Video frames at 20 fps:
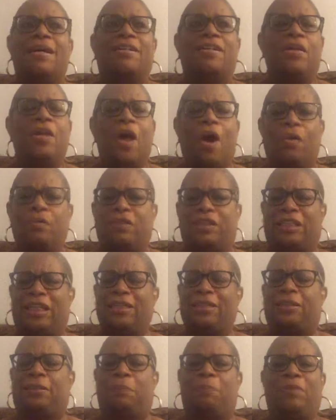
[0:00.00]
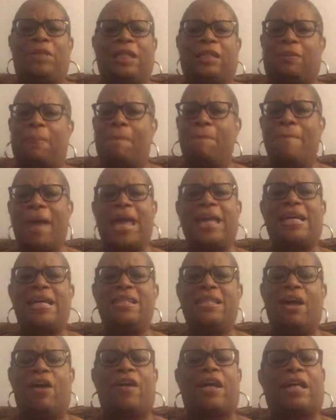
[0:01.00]
you know just just
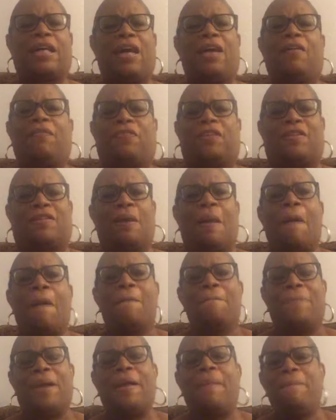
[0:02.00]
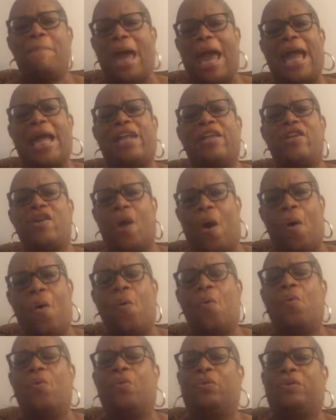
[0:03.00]
making their gifts be made
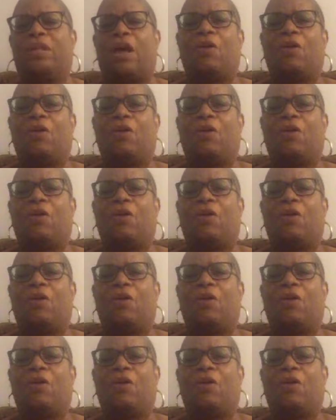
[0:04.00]
known.